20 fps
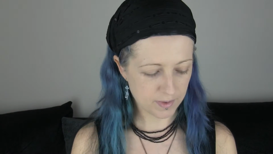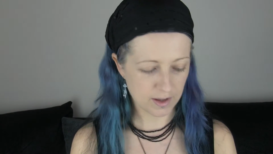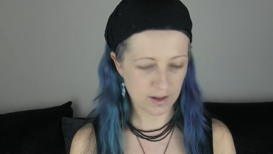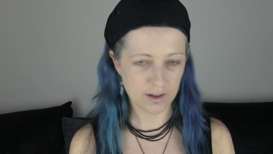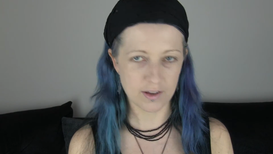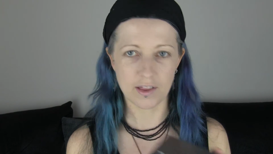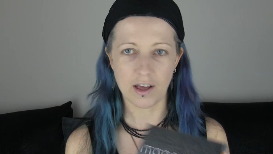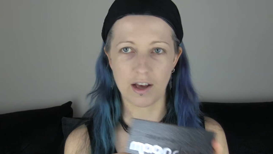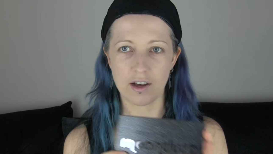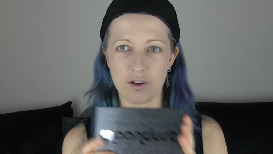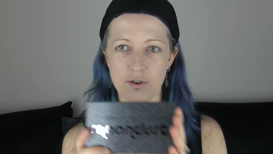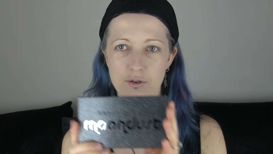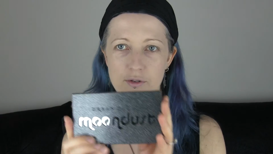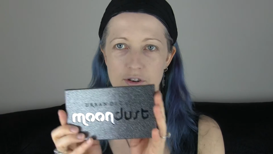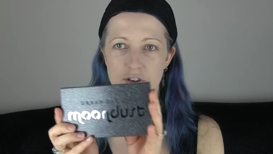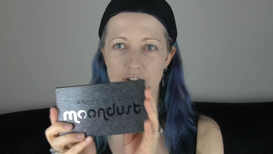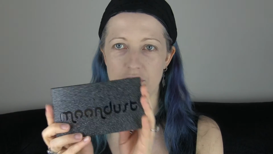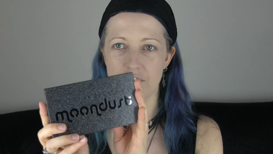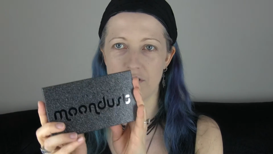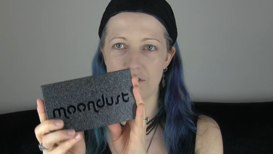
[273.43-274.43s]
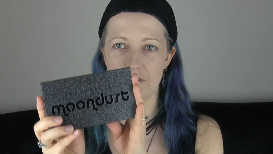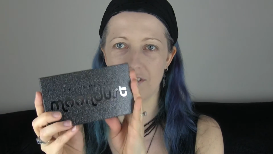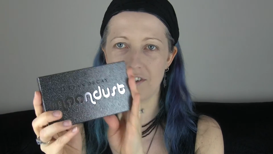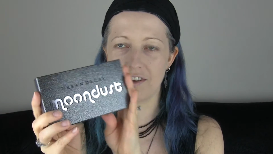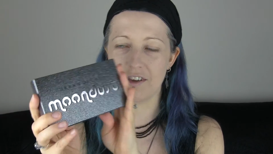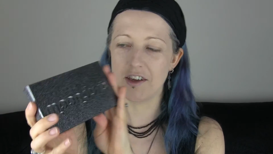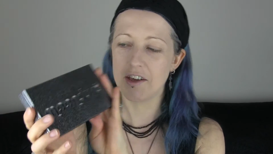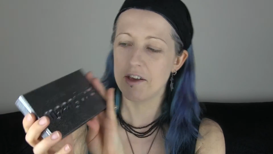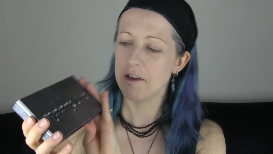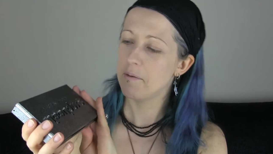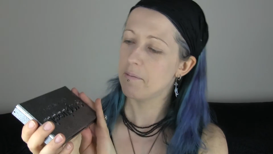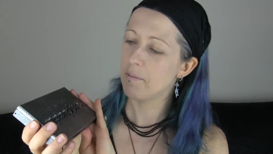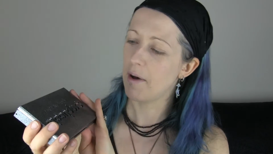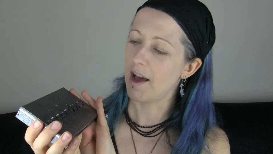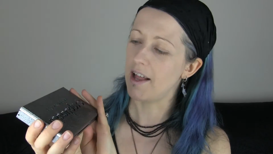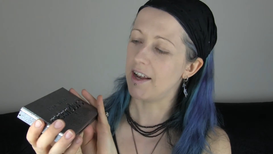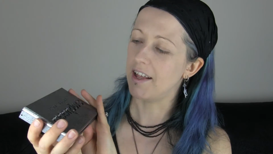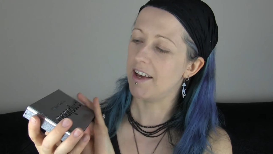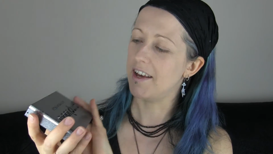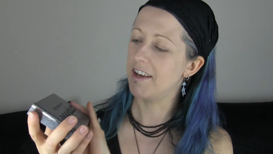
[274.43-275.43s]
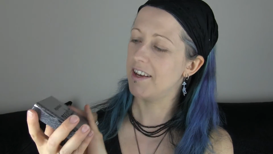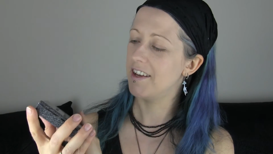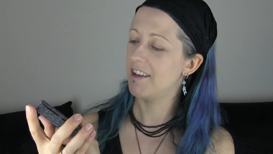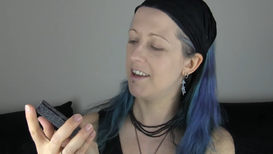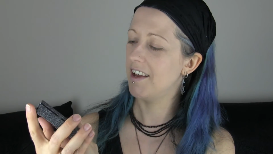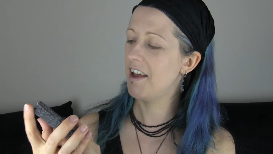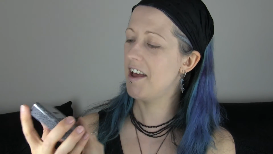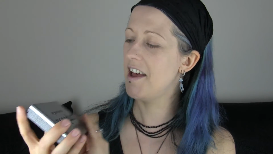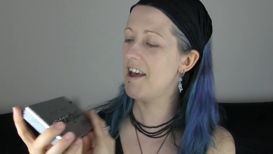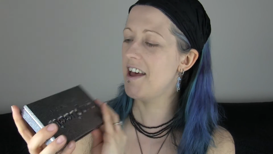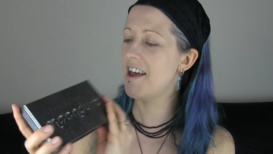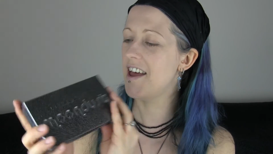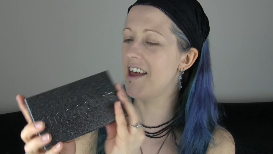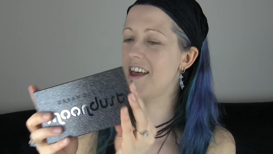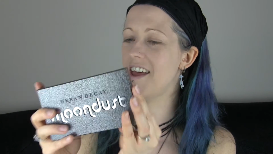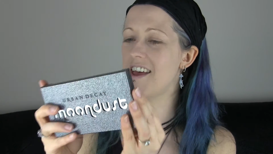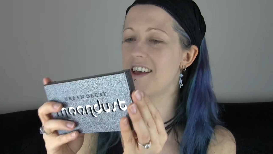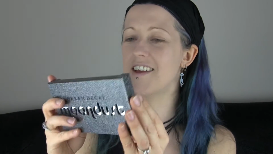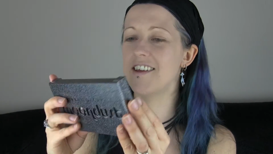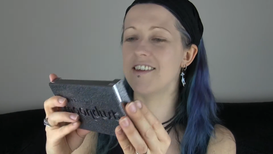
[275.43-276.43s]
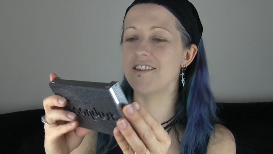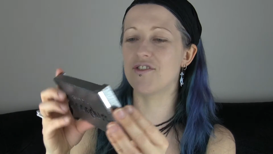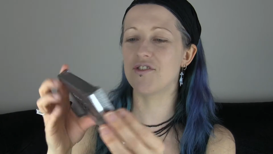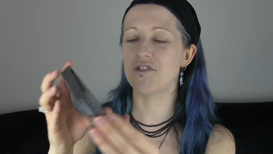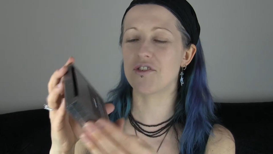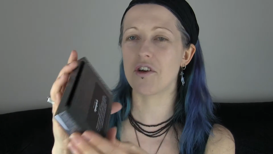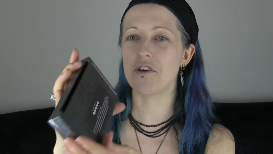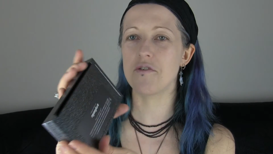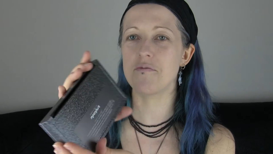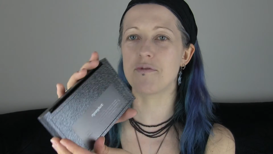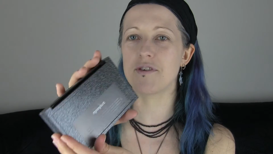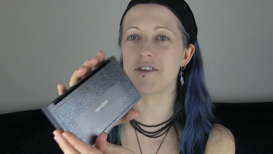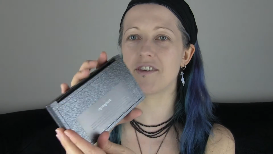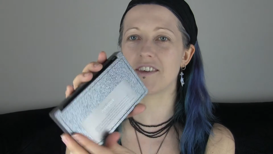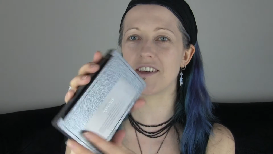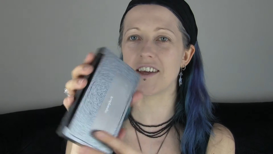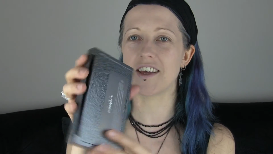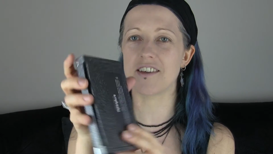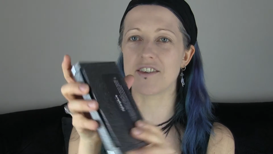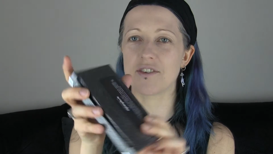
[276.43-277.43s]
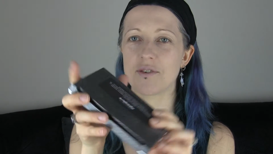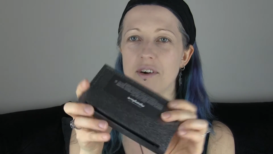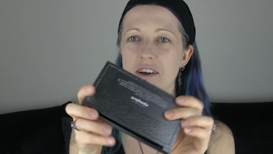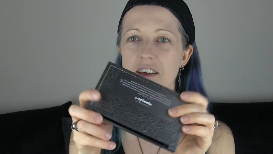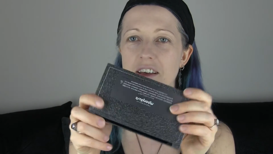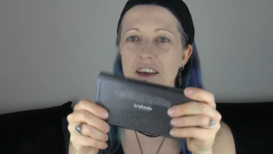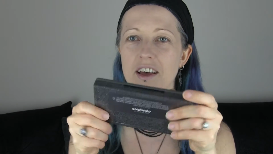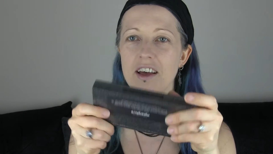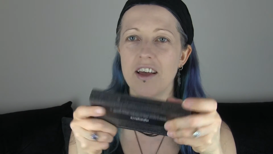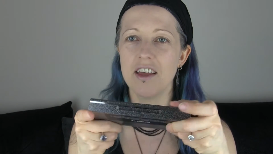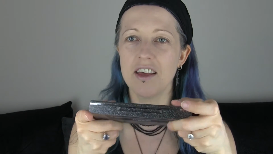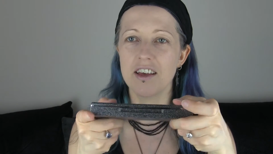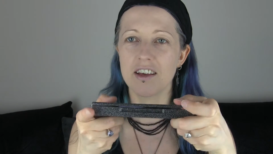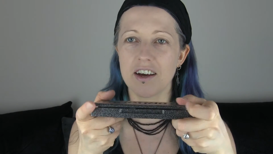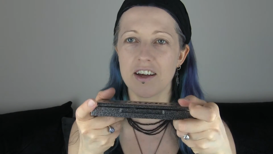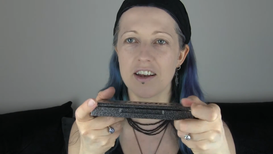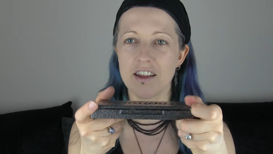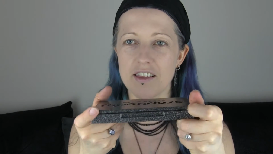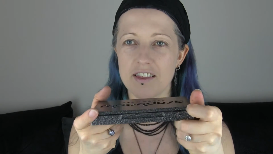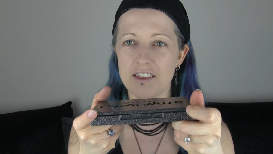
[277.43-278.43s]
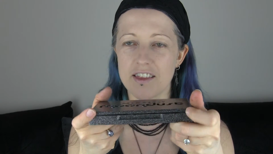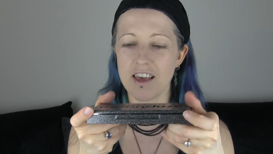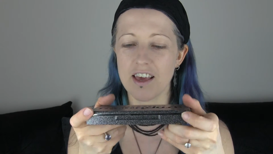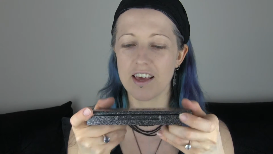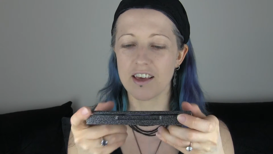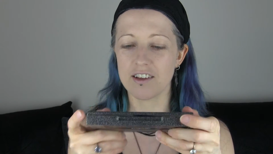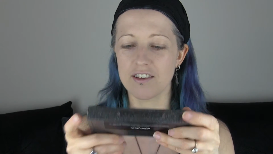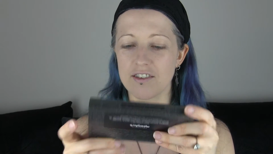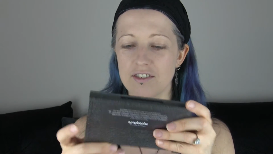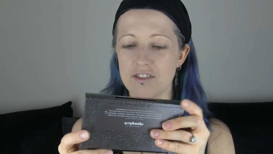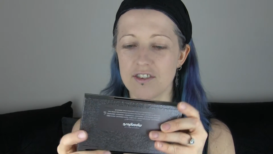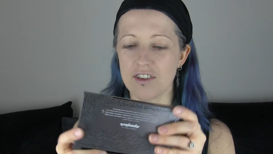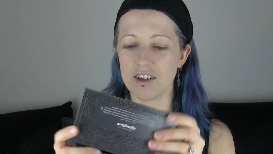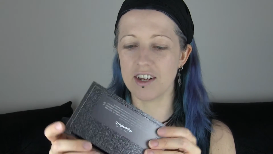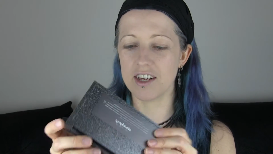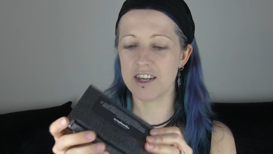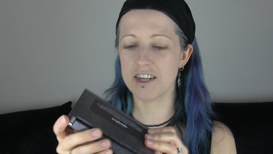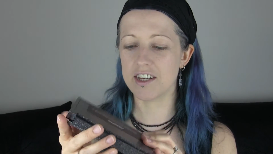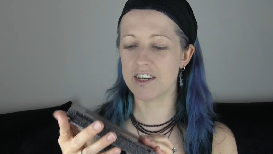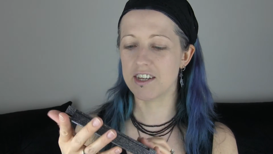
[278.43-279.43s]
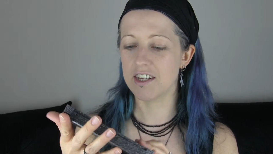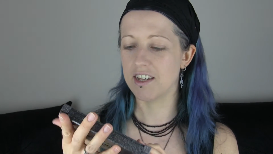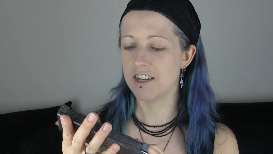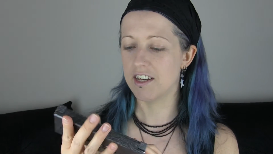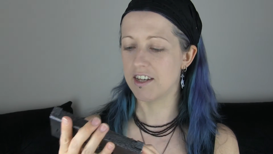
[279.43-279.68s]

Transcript: Look at that gorgeous palette. It's so pretty. It's quite kind of thick and solid.